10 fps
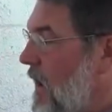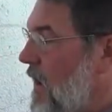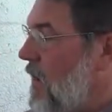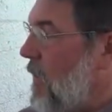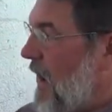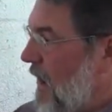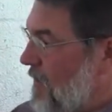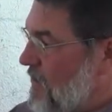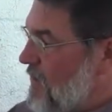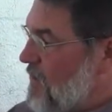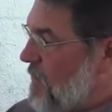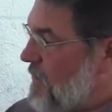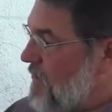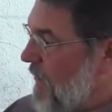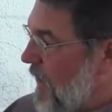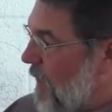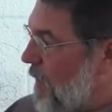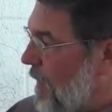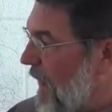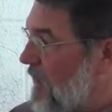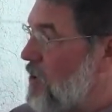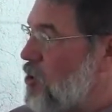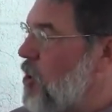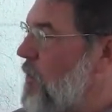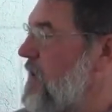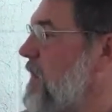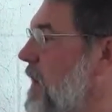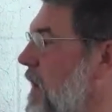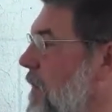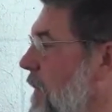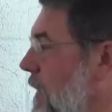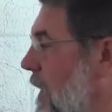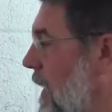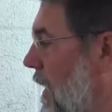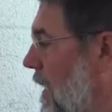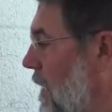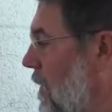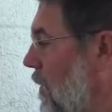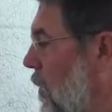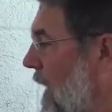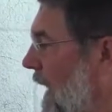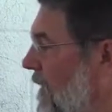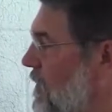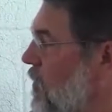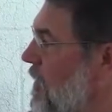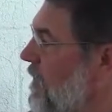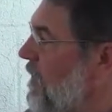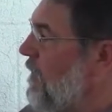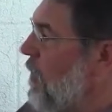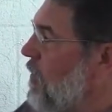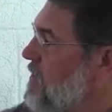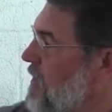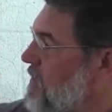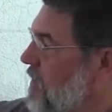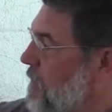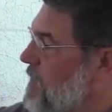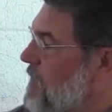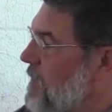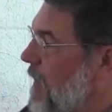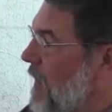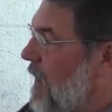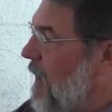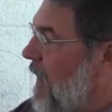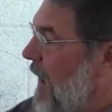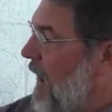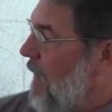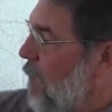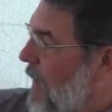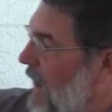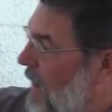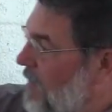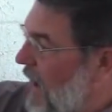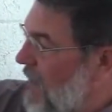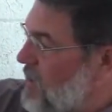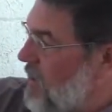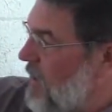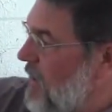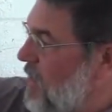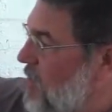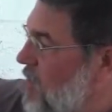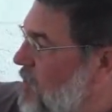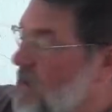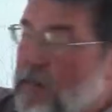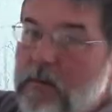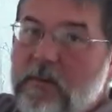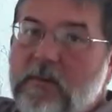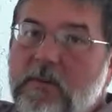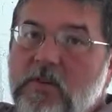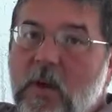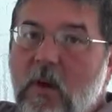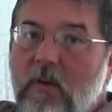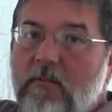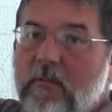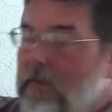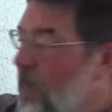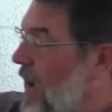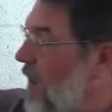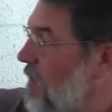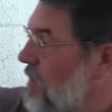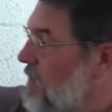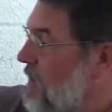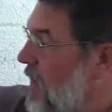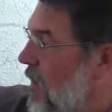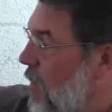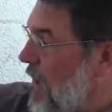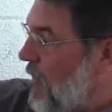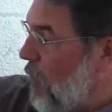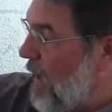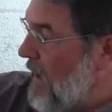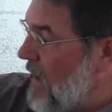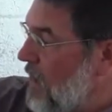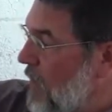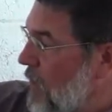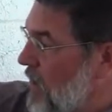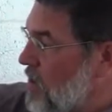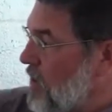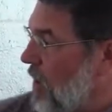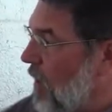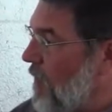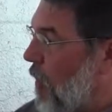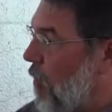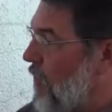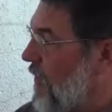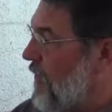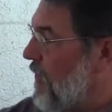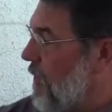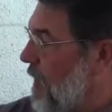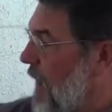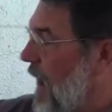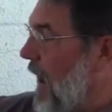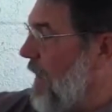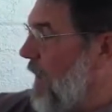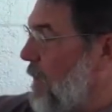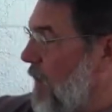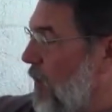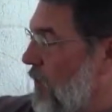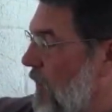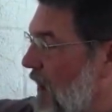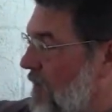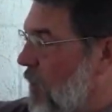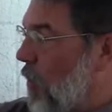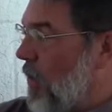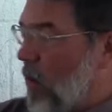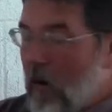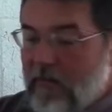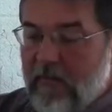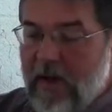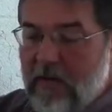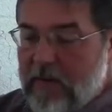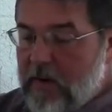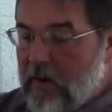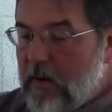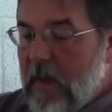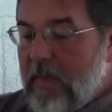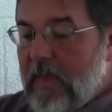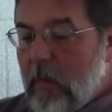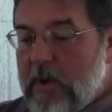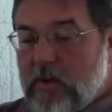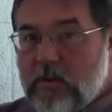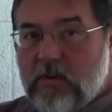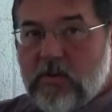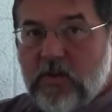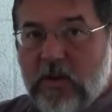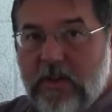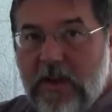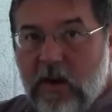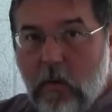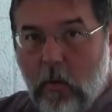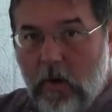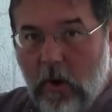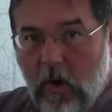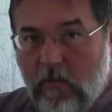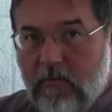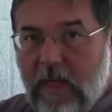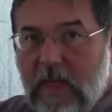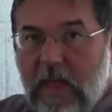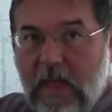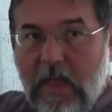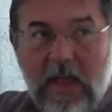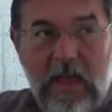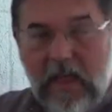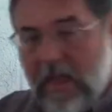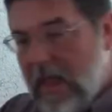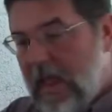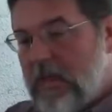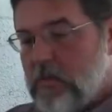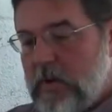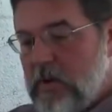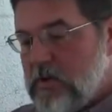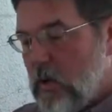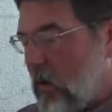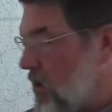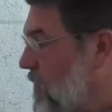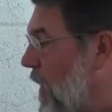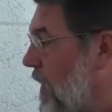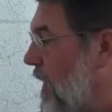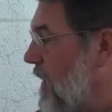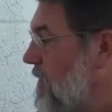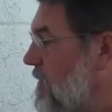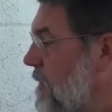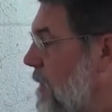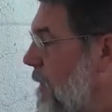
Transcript: Here we have a system set up as it should be set up. We have two different filter systems, and we have actually two separate shut-off valves. We have one here that we can shut off the whole system, and then we also have an on and off valve here that we can shut the air on and off as we use it on the Sputniks.